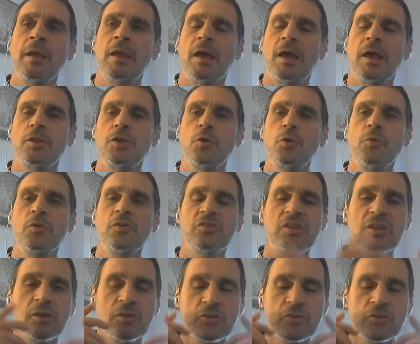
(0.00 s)
and you would
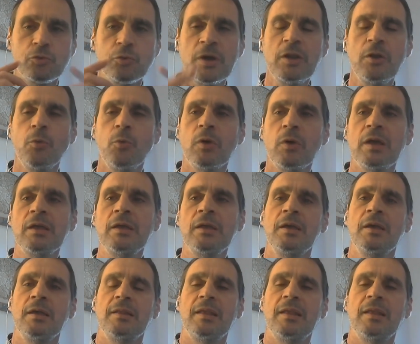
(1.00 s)
see straight away
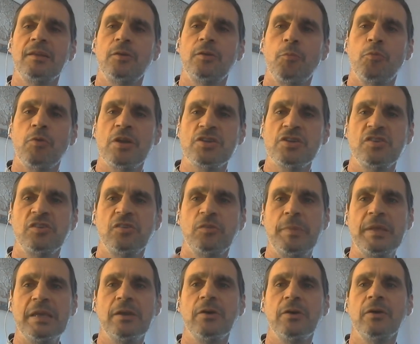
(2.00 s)
that the branch is
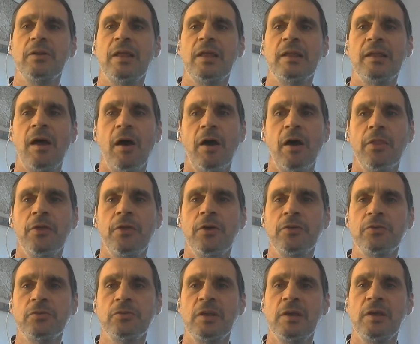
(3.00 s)
bigger than
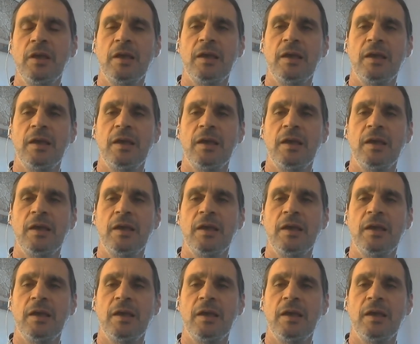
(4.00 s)
others.